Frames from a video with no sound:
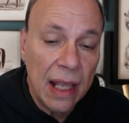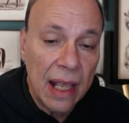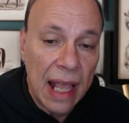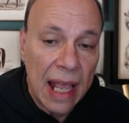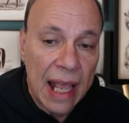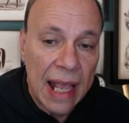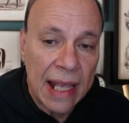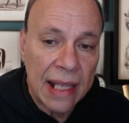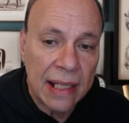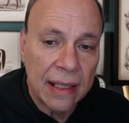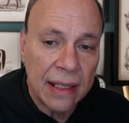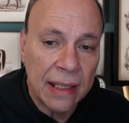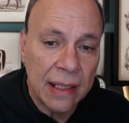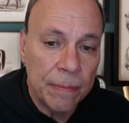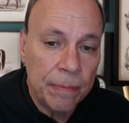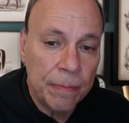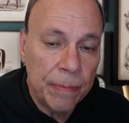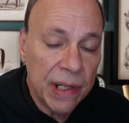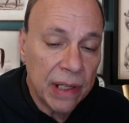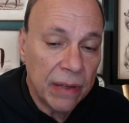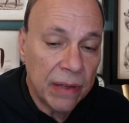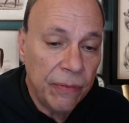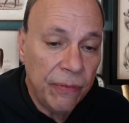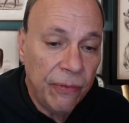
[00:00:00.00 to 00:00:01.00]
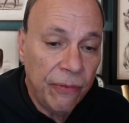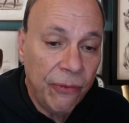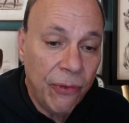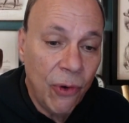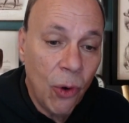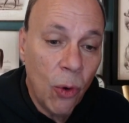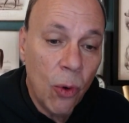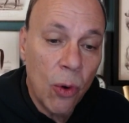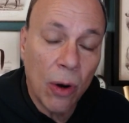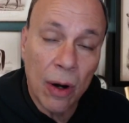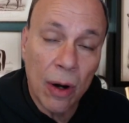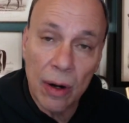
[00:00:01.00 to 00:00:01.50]
And the pick
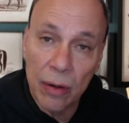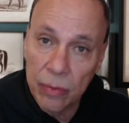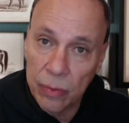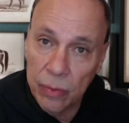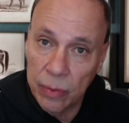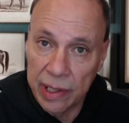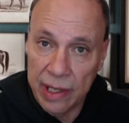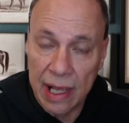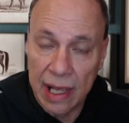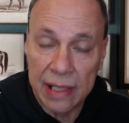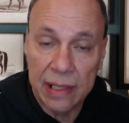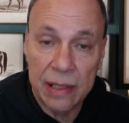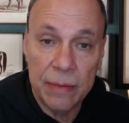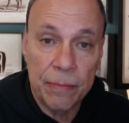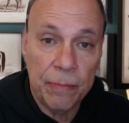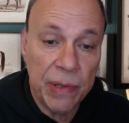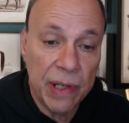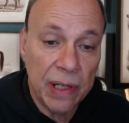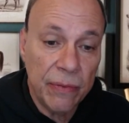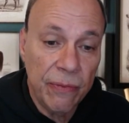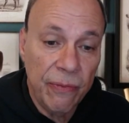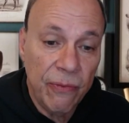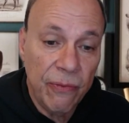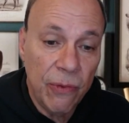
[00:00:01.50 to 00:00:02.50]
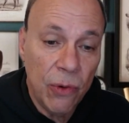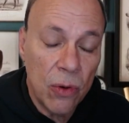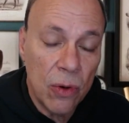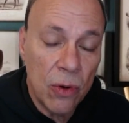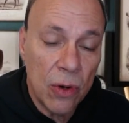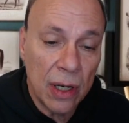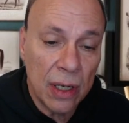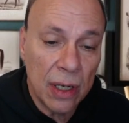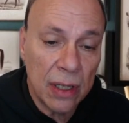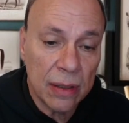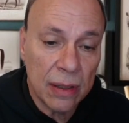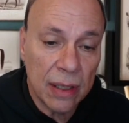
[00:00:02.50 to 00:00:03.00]
four, we had the pick
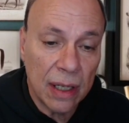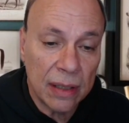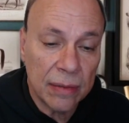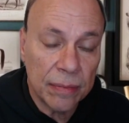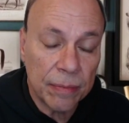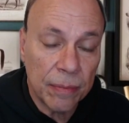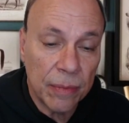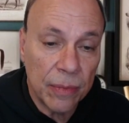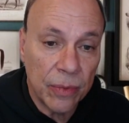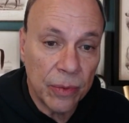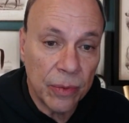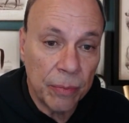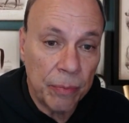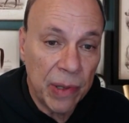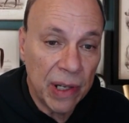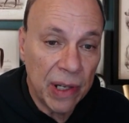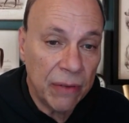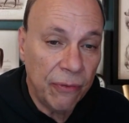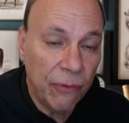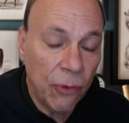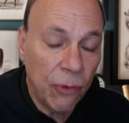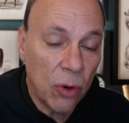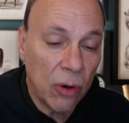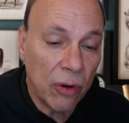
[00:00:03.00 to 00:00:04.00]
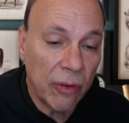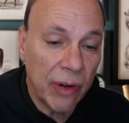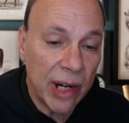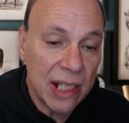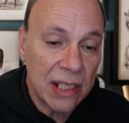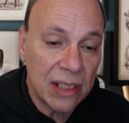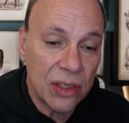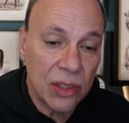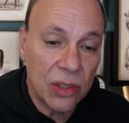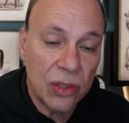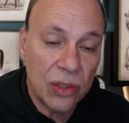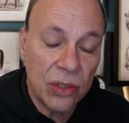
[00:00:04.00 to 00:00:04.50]
four
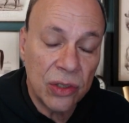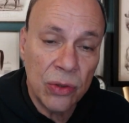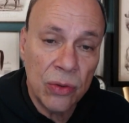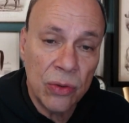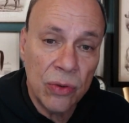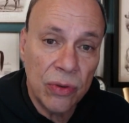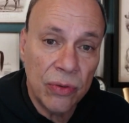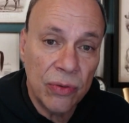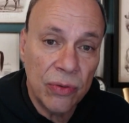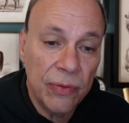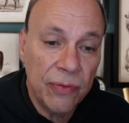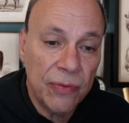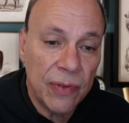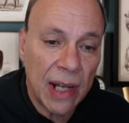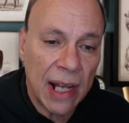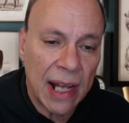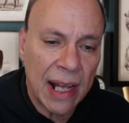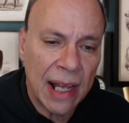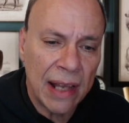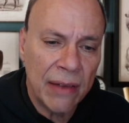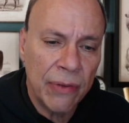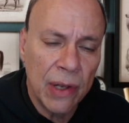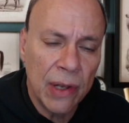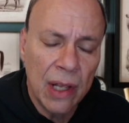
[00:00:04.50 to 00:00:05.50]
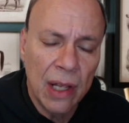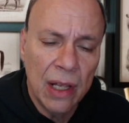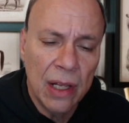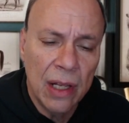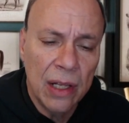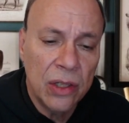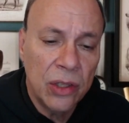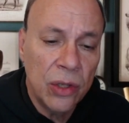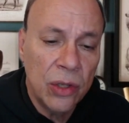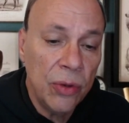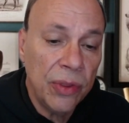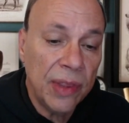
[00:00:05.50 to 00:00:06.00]
races 2 through 5,
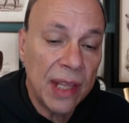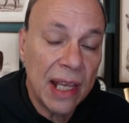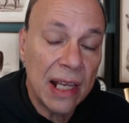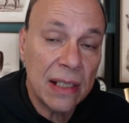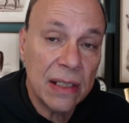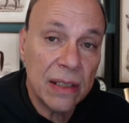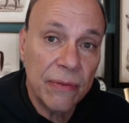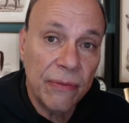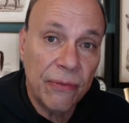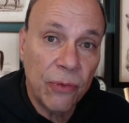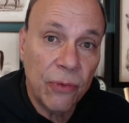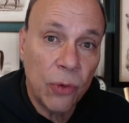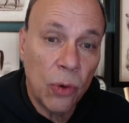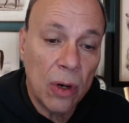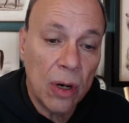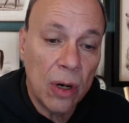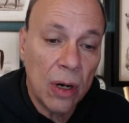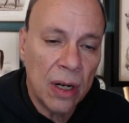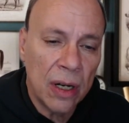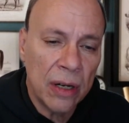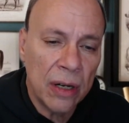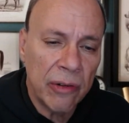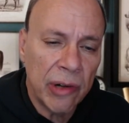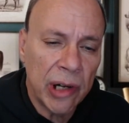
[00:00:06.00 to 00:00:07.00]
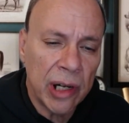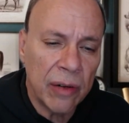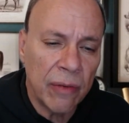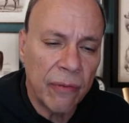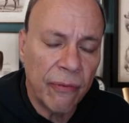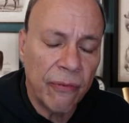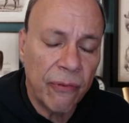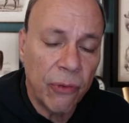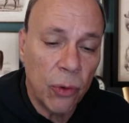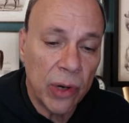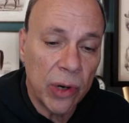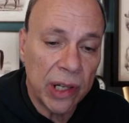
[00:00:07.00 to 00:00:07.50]

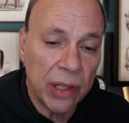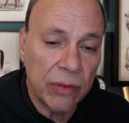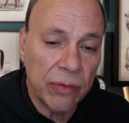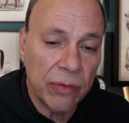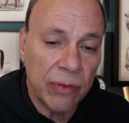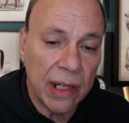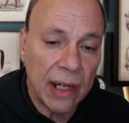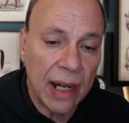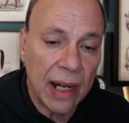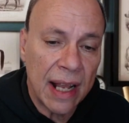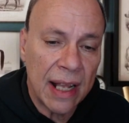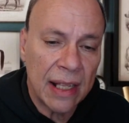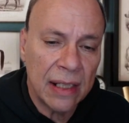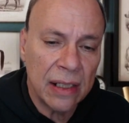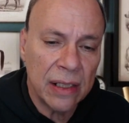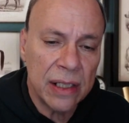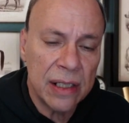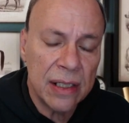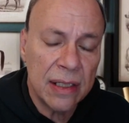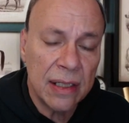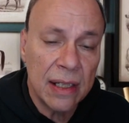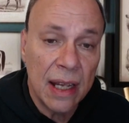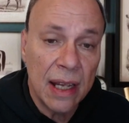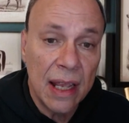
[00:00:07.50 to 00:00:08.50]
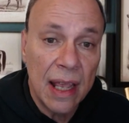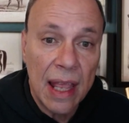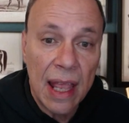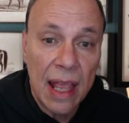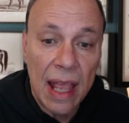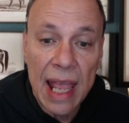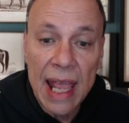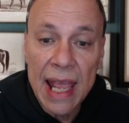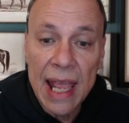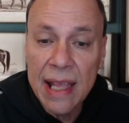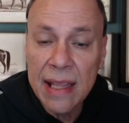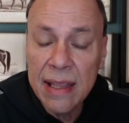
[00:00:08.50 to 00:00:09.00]
$2,443.
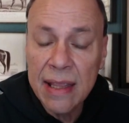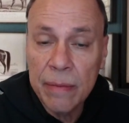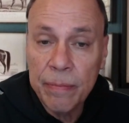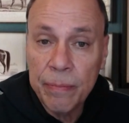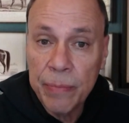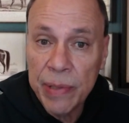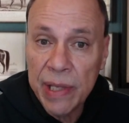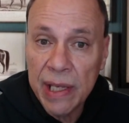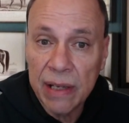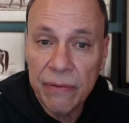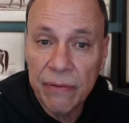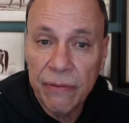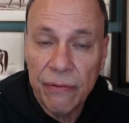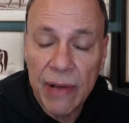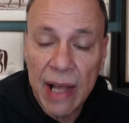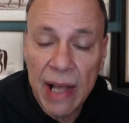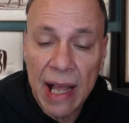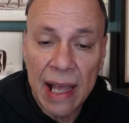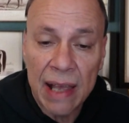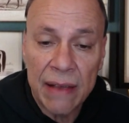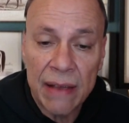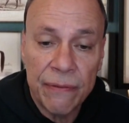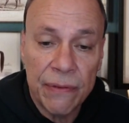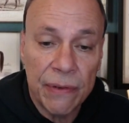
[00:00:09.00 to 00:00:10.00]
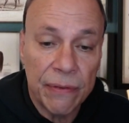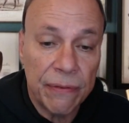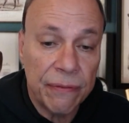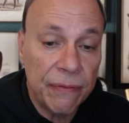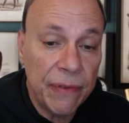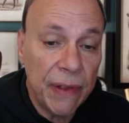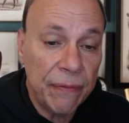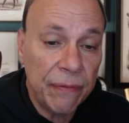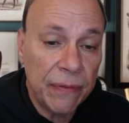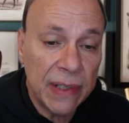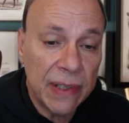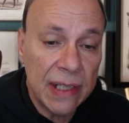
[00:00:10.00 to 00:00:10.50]
And the pick five for
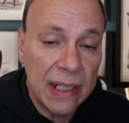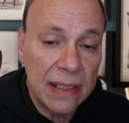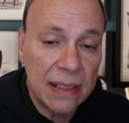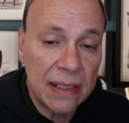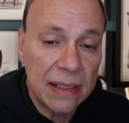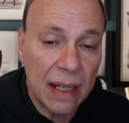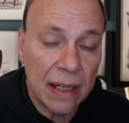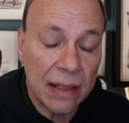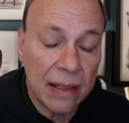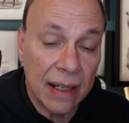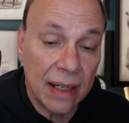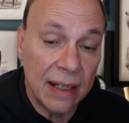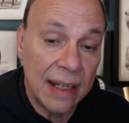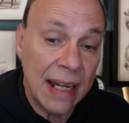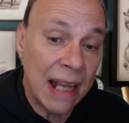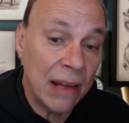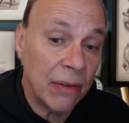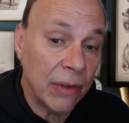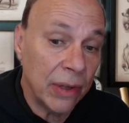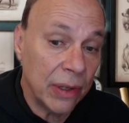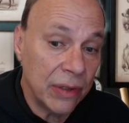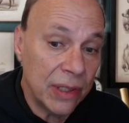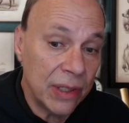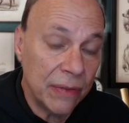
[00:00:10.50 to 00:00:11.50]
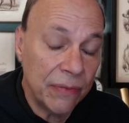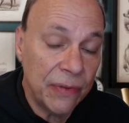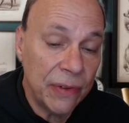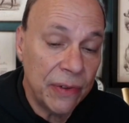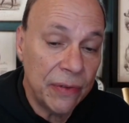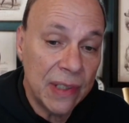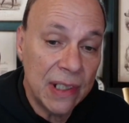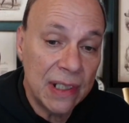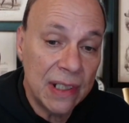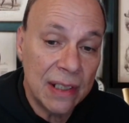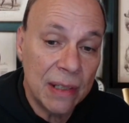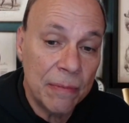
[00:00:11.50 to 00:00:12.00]
50 cents. Now, that was a
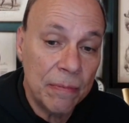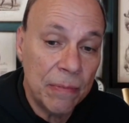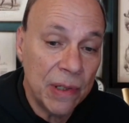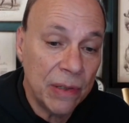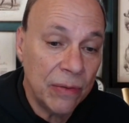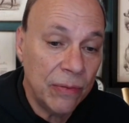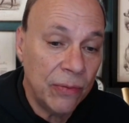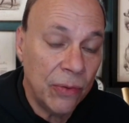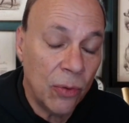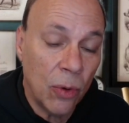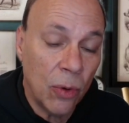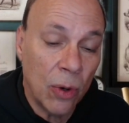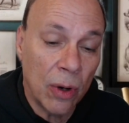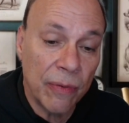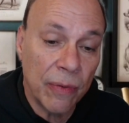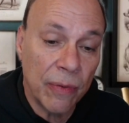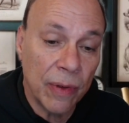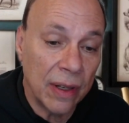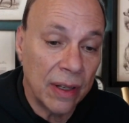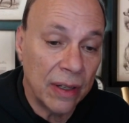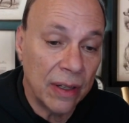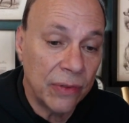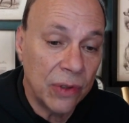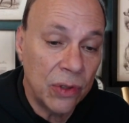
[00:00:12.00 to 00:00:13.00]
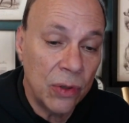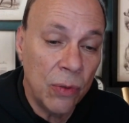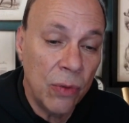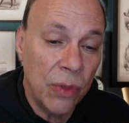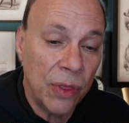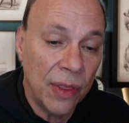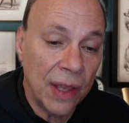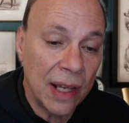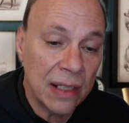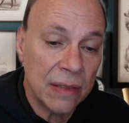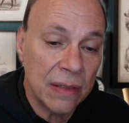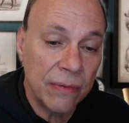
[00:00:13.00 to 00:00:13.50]
50-cent pick four,
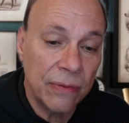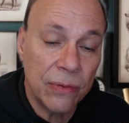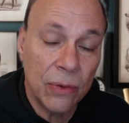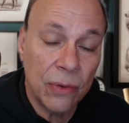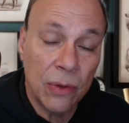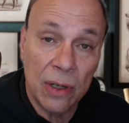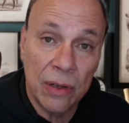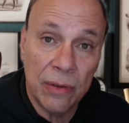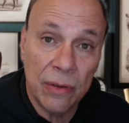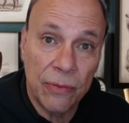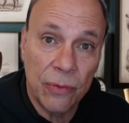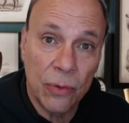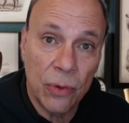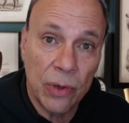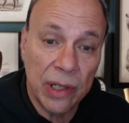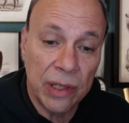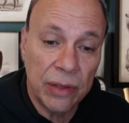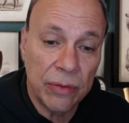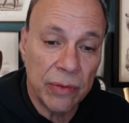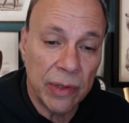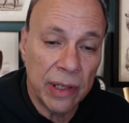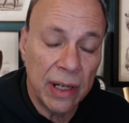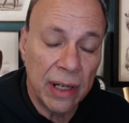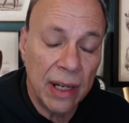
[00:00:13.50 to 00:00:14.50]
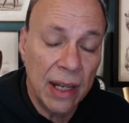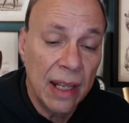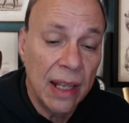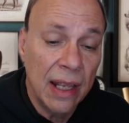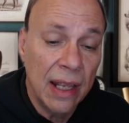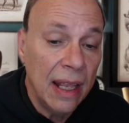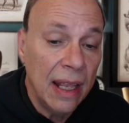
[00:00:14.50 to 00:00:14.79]
2,443.